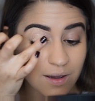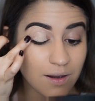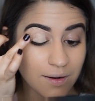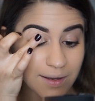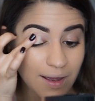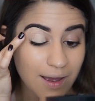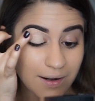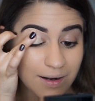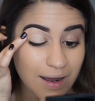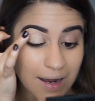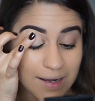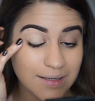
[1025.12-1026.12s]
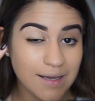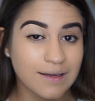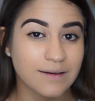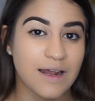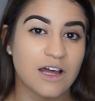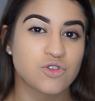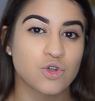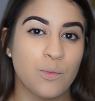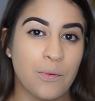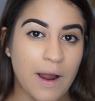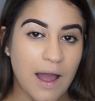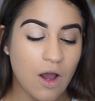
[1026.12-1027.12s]
again, I like a natural
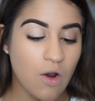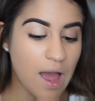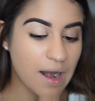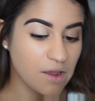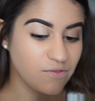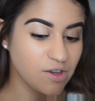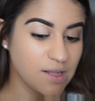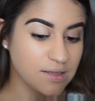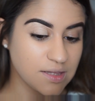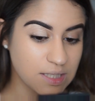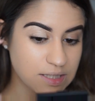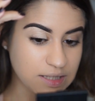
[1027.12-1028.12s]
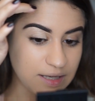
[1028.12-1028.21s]
brow and I feel like this